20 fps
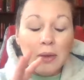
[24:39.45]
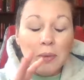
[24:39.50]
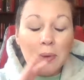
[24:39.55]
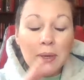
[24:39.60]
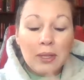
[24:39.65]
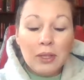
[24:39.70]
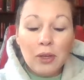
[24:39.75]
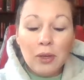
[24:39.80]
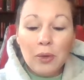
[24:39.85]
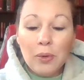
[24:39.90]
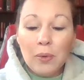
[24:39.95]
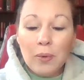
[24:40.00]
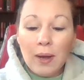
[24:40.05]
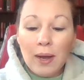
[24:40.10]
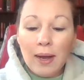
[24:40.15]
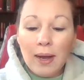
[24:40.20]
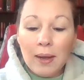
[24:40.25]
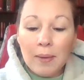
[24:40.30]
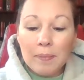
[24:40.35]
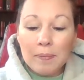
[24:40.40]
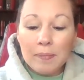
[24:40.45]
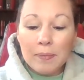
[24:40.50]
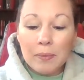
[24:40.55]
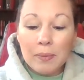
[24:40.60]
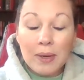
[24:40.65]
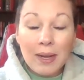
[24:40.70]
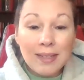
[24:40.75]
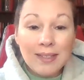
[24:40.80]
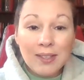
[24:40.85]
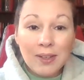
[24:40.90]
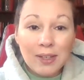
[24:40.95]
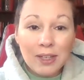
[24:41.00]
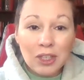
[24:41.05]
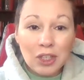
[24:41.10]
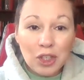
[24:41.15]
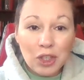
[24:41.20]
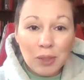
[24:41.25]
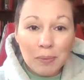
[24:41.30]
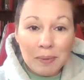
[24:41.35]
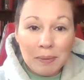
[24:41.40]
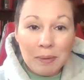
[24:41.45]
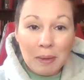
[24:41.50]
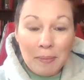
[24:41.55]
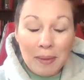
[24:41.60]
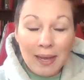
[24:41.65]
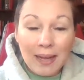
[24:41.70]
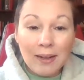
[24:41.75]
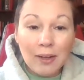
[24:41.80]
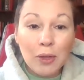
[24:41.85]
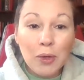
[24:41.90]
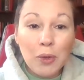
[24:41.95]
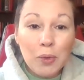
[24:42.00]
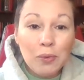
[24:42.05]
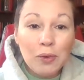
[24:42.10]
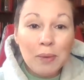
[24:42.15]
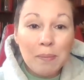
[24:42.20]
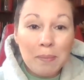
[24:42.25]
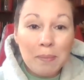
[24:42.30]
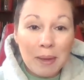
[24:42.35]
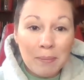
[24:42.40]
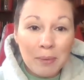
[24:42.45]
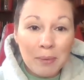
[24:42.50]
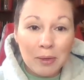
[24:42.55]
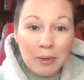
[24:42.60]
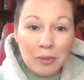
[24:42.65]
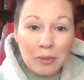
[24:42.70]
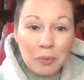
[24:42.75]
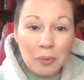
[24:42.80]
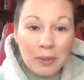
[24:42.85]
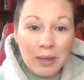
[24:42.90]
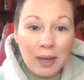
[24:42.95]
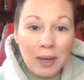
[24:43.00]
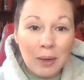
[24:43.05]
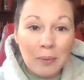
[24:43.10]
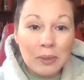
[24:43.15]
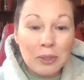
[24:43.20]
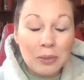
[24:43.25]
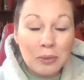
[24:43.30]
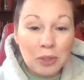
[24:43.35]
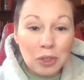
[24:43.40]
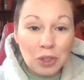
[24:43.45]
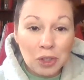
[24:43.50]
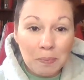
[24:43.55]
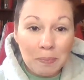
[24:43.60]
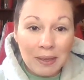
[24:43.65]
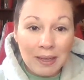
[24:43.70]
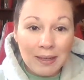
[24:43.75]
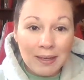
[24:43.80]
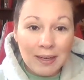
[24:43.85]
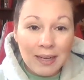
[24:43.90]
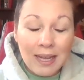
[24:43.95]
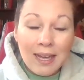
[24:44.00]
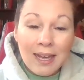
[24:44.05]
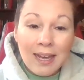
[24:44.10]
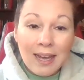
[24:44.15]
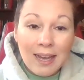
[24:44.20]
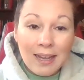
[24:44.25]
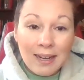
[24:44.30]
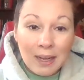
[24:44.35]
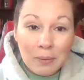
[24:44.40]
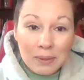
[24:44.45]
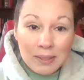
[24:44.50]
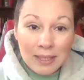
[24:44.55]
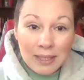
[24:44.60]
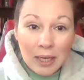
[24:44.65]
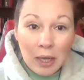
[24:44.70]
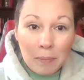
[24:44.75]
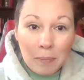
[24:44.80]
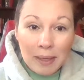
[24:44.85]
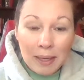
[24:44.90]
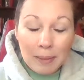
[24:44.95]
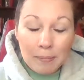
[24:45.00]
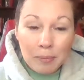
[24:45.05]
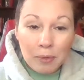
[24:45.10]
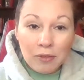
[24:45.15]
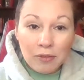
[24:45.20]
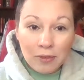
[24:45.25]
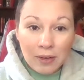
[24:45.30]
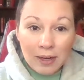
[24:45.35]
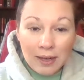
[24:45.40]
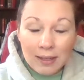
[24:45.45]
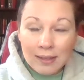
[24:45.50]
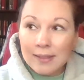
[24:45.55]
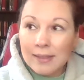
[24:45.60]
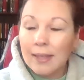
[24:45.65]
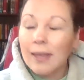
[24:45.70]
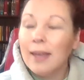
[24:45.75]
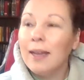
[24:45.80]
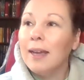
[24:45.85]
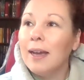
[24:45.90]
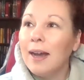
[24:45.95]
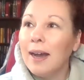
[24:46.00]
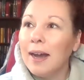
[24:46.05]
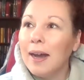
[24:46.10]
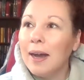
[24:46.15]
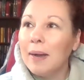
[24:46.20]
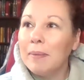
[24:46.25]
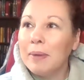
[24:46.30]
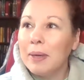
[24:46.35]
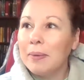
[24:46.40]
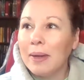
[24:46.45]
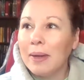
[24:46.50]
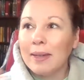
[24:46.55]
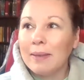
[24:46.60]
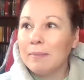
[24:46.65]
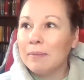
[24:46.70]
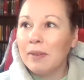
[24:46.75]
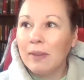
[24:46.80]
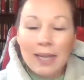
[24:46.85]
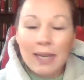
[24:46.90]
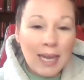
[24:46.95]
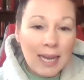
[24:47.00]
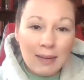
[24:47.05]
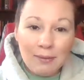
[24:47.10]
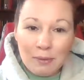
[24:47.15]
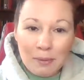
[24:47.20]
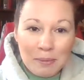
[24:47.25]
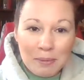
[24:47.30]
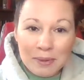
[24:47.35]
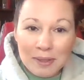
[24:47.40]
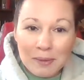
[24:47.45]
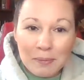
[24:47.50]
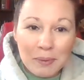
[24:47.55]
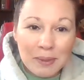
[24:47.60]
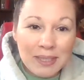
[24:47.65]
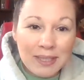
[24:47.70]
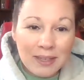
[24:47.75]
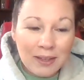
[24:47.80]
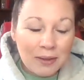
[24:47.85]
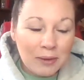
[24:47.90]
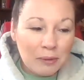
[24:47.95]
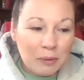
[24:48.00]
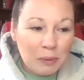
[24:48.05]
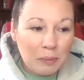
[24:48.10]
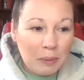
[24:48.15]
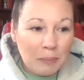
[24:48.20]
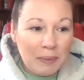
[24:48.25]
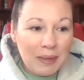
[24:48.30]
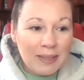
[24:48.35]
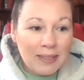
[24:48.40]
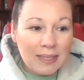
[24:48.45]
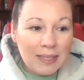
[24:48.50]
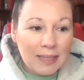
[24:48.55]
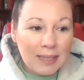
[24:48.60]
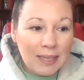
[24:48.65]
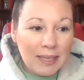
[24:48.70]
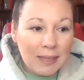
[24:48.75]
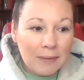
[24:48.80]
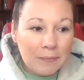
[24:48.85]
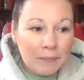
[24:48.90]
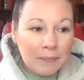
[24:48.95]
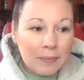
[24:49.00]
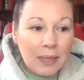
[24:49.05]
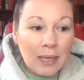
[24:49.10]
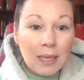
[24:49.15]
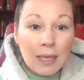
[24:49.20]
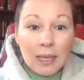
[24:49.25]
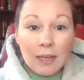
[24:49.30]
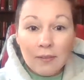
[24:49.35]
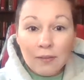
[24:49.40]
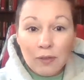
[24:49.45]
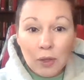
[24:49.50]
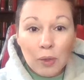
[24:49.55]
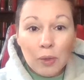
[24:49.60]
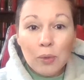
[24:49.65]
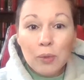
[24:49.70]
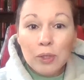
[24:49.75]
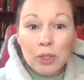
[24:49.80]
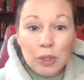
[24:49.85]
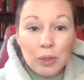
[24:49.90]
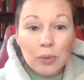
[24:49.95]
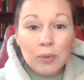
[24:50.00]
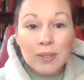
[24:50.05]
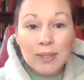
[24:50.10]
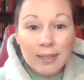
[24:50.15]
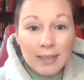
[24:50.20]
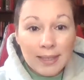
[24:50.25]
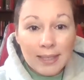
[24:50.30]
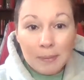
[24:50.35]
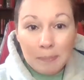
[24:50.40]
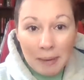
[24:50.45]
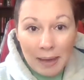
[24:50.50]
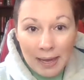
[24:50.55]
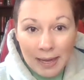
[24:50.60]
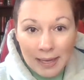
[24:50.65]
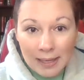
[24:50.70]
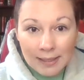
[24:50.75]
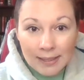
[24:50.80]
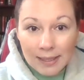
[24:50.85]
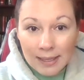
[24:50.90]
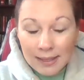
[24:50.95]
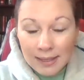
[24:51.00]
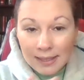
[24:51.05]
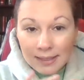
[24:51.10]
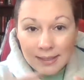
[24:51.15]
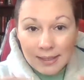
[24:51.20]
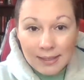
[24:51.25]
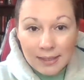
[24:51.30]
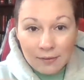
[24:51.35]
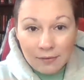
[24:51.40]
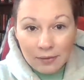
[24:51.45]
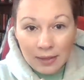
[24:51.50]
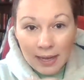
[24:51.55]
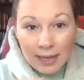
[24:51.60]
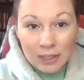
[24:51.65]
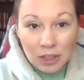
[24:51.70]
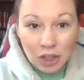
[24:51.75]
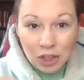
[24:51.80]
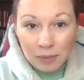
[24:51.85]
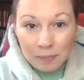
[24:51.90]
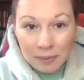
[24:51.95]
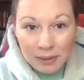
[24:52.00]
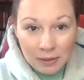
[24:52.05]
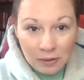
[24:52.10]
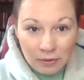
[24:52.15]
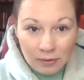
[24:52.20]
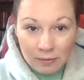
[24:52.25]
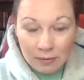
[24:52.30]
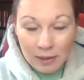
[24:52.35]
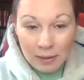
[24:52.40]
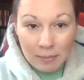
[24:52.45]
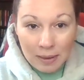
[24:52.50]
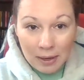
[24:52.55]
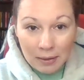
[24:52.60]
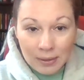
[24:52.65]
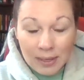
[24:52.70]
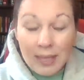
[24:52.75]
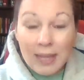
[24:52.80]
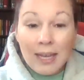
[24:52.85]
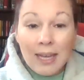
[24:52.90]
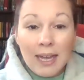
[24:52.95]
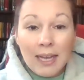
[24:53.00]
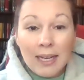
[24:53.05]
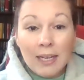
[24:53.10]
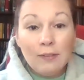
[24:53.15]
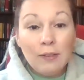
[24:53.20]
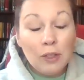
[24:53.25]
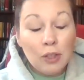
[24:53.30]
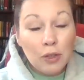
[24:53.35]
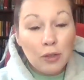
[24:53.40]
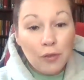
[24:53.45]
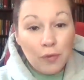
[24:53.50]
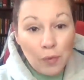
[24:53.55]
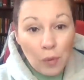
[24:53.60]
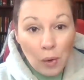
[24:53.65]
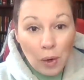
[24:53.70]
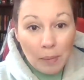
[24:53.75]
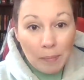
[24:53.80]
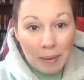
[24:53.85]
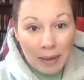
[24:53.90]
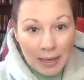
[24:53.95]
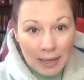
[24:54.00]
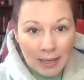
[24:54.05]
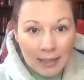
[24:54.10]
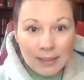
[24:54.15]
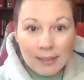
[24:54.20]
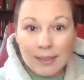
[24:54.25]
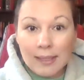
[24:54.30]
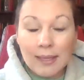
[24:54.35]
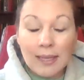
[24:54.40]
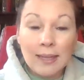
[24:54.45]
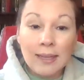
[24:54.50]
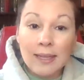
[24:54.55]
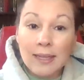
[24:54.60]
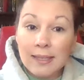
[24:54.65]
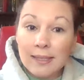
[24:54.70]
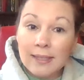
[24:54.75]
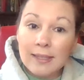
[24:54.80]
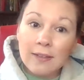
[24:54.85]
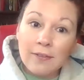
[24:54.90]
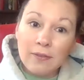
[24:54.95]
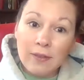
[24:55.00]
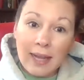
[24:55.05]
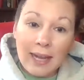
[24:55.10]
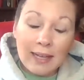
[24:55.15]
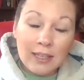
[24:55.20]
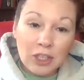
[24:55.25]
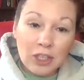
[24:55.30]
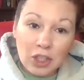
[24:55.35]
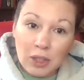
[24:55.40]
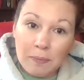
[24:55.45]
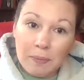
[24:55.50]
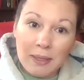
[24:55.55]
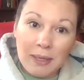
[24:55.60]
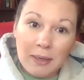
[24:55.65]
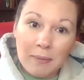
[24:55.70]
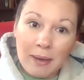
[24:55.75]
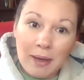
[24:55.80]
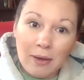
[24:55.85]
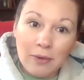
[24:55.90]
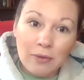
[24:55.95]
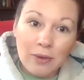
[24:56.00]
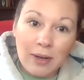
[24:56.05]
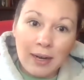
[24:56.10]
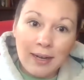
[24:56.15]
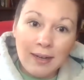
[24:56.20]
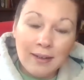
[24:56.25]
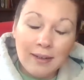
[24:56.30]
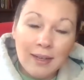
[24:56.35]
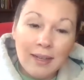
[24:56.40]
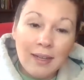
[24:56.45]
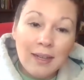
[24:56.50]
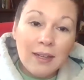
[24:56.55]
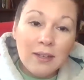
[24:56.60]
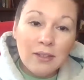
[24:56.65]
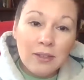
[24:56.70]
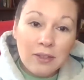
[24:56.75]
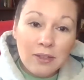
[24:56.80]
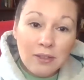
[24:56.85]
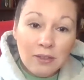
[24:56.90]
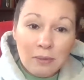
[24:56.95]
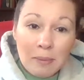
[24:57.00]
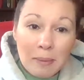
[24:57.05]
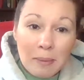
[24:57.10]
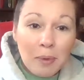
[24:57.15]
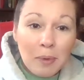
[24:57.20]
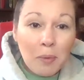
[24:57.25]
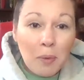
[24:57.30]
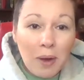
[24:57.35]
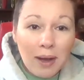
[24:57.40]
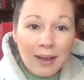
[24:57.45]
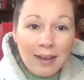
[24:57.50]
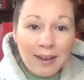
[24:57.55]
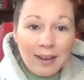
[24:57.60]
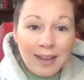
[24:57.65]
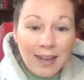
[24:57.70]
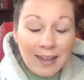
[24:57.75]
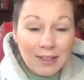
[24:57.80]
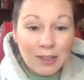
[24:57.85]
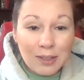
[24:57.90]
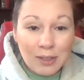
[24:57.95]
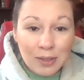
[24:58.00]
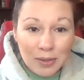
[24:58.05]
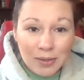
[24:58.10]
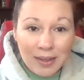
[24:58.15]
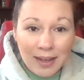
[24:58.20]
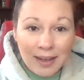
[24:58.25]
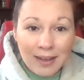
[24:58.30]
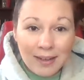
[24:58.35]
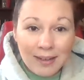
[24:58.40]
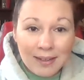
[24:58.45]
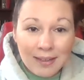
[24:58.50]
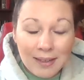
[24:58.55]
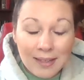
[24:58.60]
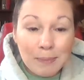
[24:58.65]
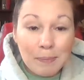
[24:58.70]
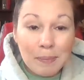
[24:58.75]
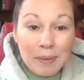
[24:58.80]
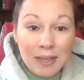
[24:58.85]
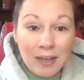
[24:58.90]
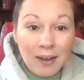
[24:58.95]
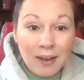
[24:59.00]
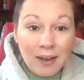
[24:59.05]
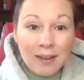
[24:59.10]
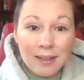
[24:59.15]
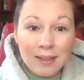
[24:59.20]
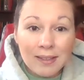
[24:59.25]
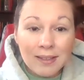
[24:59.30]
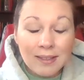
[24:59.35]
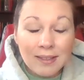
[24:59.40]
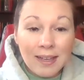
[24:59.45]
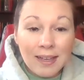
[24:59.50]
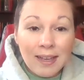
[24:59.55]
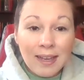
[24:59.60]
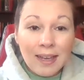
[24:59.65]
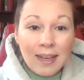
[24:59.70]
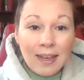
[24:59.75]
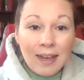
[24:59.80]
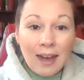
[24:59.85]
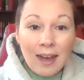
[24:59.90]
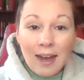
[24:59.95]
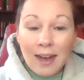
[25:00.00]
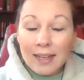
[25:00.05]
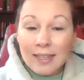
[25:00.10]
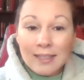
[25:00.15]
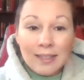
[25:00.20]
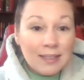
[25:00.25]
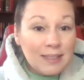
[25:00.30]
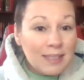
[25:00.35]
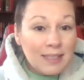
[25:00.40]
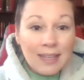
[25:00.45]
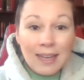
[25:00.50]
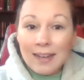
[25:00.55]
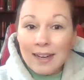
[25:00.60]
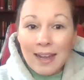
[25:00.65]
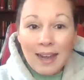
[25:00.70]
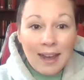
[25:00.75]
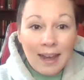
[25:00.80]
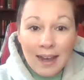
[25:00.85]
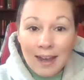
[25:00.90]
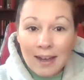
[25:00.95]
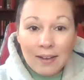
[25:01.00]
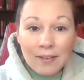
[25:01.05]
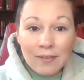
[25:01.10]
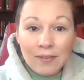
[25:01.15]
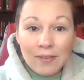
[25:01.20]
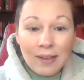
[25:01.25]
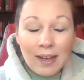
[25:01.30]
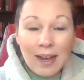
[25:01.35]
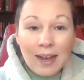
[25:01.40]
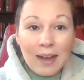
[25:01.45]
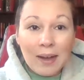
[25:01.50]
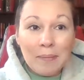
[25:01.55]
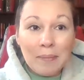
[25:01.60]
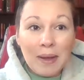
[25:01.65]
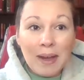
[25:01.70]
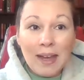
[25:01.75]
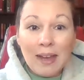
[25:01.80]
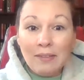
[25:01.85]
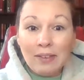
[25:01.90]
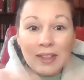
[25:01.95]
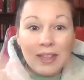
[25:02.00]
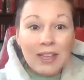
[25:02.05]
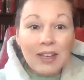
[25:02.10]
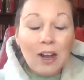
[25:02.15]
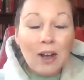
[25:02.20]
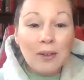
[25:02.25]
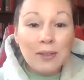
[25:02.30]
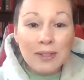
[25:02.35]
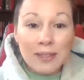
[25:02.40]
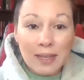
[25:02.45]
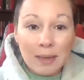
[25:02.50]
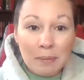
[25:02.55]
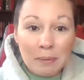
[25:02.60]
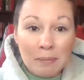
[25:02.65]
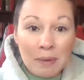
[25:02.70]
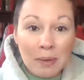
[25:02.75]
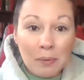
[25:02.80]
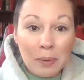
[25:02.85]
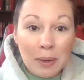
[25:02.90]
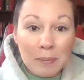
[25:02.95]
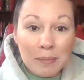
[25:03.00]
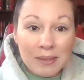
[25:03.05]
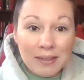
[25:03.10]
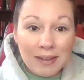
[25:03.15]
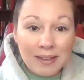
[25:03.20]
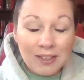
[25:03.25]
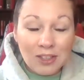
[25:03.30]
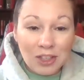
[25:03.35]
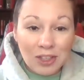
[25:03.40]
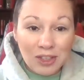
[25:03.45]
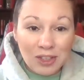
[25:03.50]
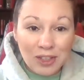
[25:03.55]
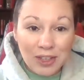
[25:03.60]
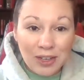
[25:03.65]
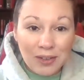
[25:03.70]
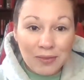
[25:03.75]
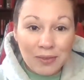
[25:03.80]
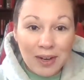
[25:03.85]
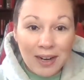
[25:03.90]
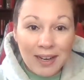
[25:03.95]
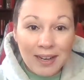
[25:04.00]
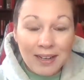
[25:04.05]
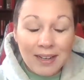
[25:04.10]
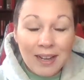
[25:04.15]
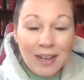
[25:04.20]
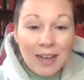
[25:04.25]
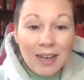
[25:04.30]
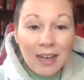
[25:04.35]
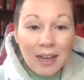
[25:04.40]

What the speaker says: When I started shipping my paint, who remembers when I would do shipping and I would tell people, friends, I can't even remember the particulars, but basically, if you do 6 paints, this is the flat shipping amount. And if you do 4 paints, then this is the flat shipping amount, right? Do you remember why I had to do that? It's because I did not have everything all set up on my website just yet, right?